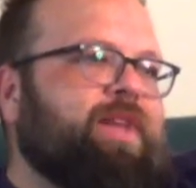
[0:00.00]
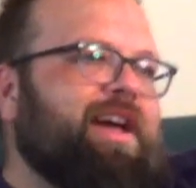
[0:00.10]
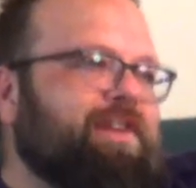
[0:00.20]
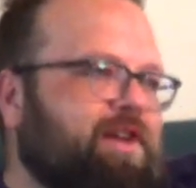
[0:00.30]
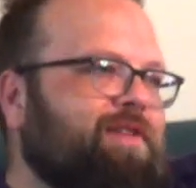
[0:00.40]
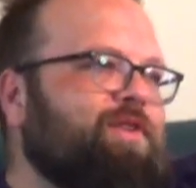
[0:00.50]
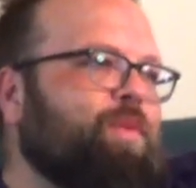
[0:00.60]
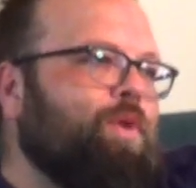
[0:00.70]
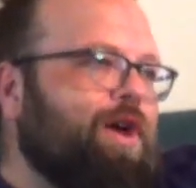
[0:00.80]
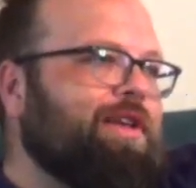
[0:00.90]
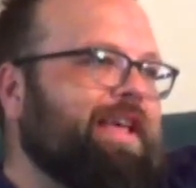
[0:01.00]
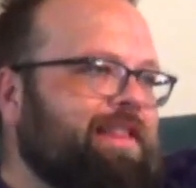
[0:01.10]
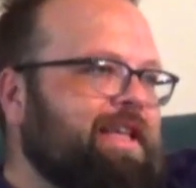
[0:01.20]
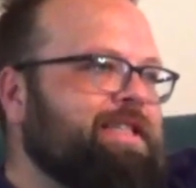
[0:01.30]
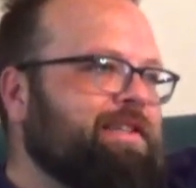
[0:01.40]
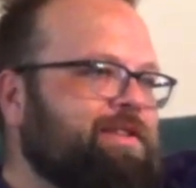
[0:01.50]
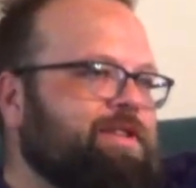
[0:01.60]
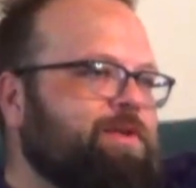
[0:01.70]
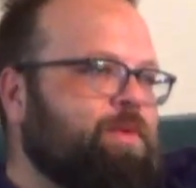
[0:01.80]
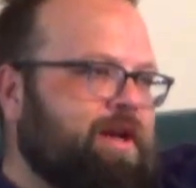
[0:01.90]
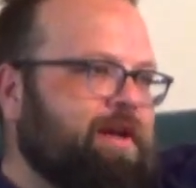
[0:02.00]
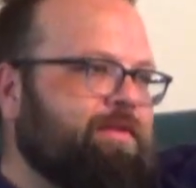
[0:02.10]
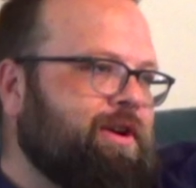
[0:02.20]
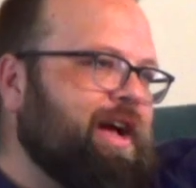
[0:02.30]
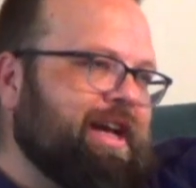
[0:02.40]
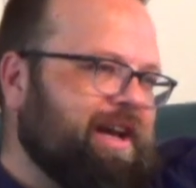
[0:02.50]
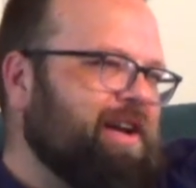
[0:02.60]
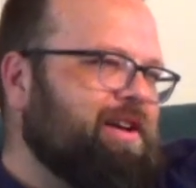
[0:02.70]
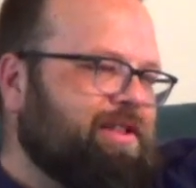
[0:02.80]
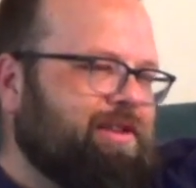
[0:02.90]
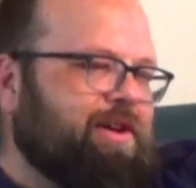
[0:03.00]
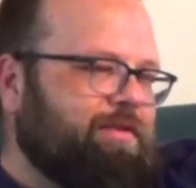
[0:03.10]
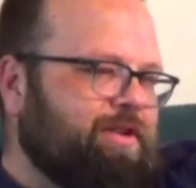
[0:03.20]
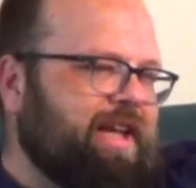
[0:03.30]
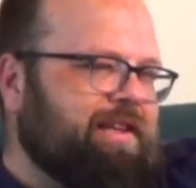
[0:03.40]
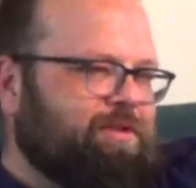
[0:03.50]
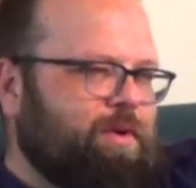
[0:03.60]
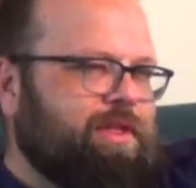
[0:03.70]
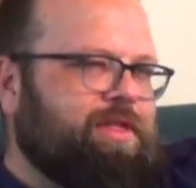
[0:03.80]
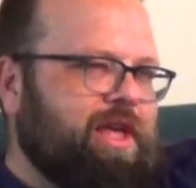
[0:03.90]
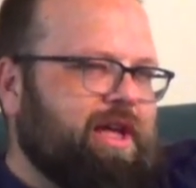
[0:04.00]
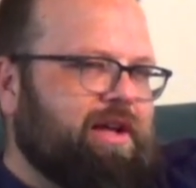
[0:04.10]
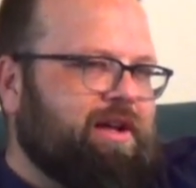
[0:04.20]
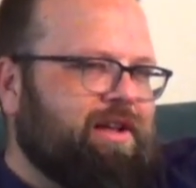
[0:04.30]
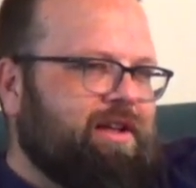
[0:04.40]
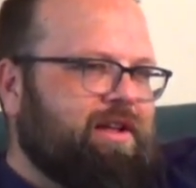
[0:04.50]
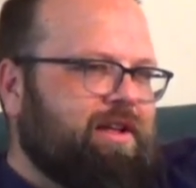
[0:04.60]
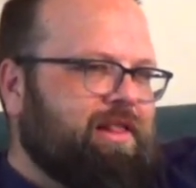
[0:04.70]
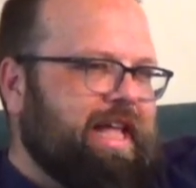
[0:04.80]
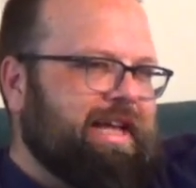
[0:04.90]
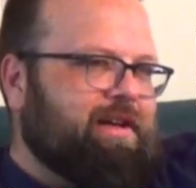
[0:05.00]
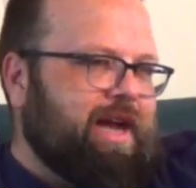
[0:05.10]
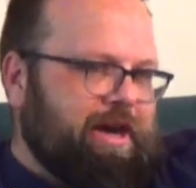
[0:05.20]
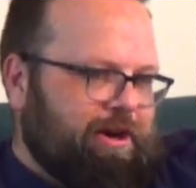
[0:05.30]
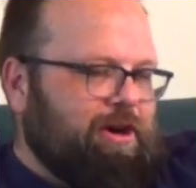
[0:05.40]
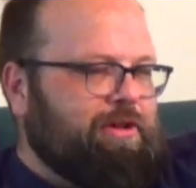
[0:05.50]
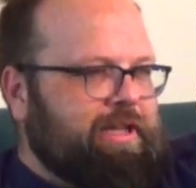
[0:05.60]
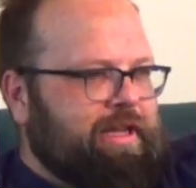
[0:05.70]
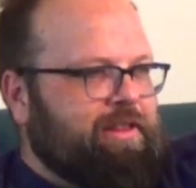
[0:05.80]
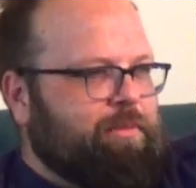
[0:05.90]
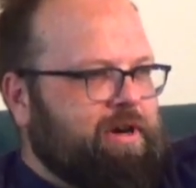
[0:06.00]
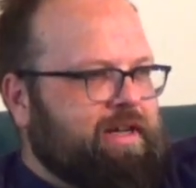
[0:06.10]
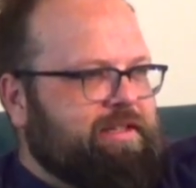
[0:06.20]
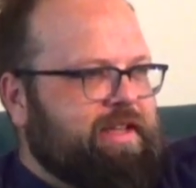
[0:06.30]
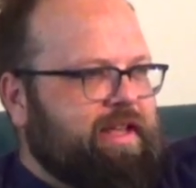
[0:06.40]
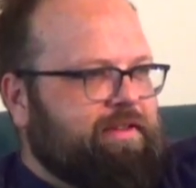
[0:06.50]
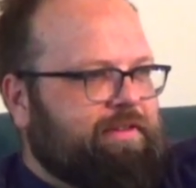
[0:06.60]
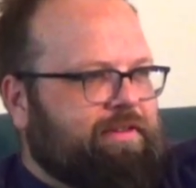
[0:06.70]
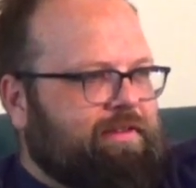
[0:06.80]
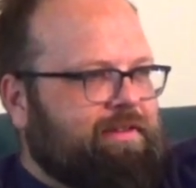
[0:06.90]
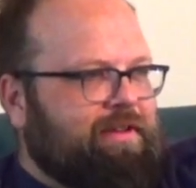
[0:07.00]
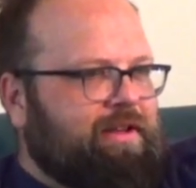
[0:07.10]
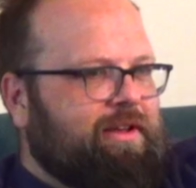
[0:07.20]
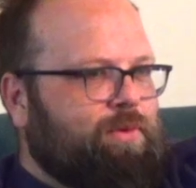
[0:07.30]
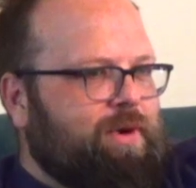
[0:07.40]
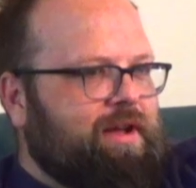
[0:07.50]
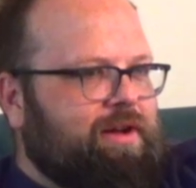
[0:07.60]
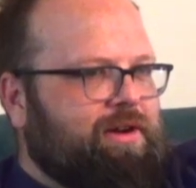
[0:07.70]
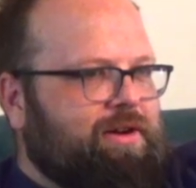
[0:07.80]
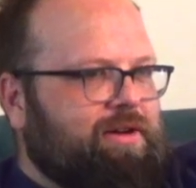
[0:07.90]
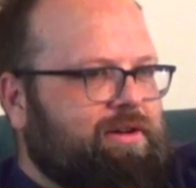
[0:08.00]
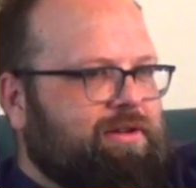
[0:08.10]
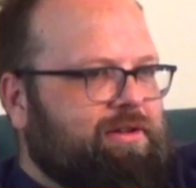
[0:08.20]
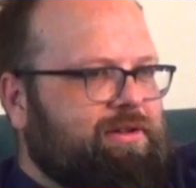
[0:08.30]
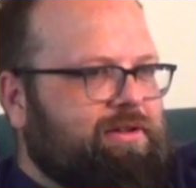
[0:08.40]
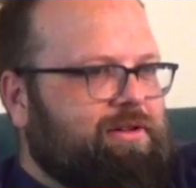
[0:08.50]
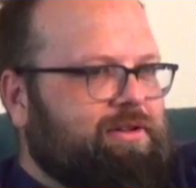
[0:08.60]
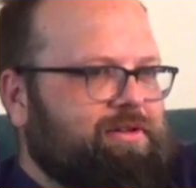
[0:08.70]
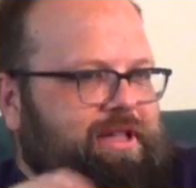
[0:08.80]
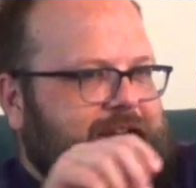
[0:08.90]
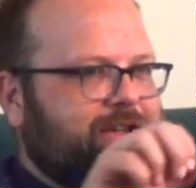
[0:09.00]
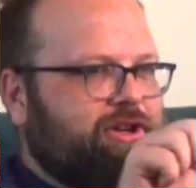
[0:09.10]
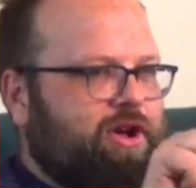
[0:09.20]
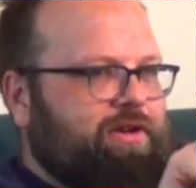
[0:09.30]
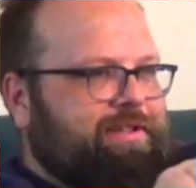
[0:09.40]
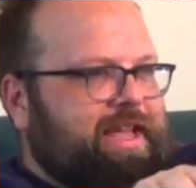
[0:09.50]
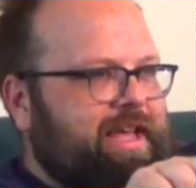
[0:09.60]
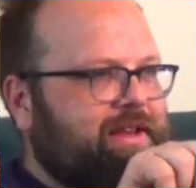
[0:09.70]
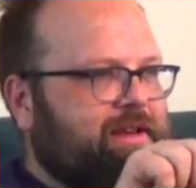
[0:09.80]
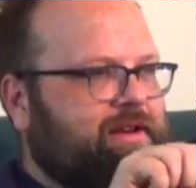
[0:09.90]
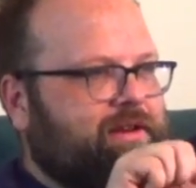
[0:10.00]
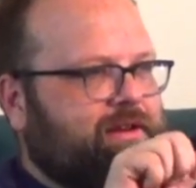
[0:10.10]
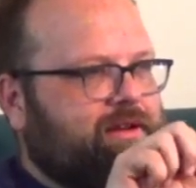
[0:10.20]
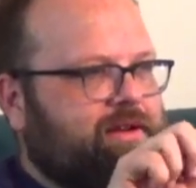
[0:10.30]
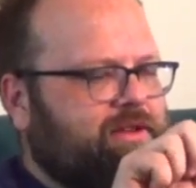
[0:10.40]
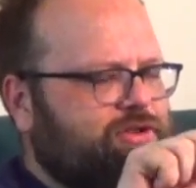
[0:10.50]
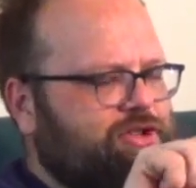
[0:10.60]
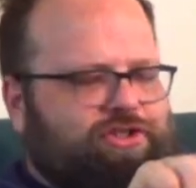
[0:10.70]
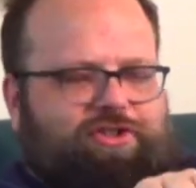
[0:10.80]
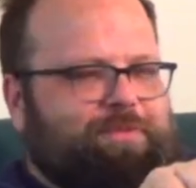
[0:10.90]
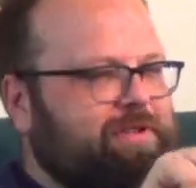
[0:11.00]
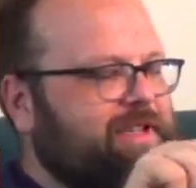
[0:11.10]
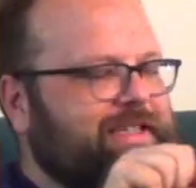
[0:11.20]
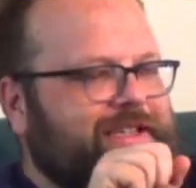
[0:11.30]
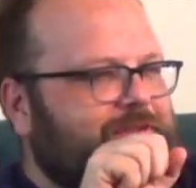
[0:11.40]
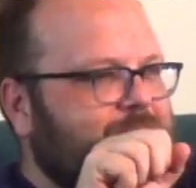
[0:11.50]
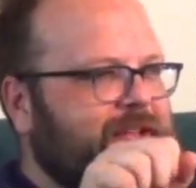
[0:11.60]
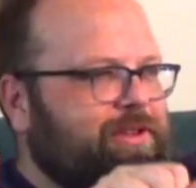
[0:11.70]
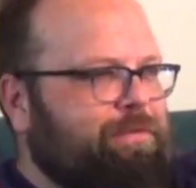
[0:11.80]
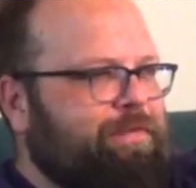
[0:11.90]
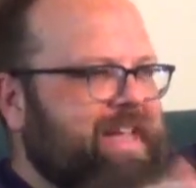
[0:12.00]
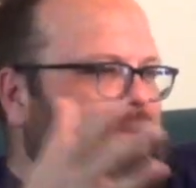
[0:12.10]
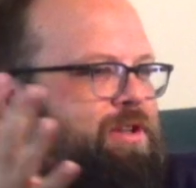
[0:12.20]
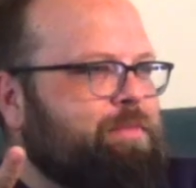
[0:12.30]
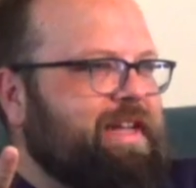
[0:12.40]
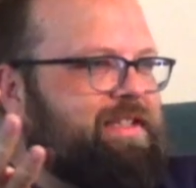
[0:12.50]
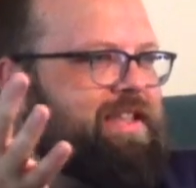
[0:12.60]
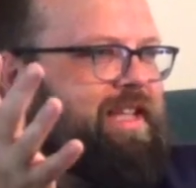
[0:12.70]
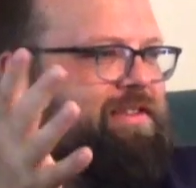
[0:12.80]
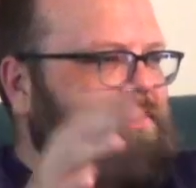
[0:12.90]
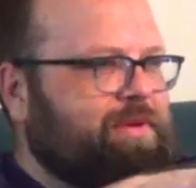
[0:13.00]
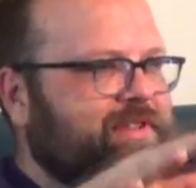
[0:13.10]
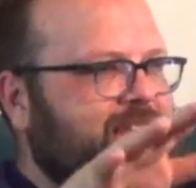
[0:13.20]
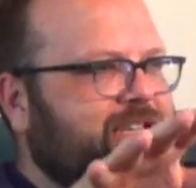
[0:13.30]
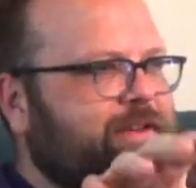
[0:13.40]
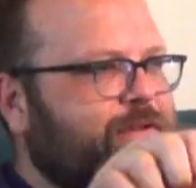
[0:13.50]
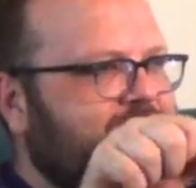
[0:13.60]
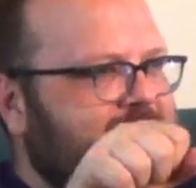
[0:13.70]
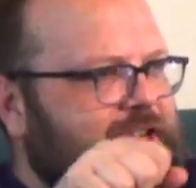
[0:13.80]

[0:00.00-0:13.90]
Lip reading: kind of cover walking lessons or whatever, I kind of cover that sort of thing, like kind of early in the process, where like dogs get, they're just super sensitive about their feet, which makes sense. So it's like different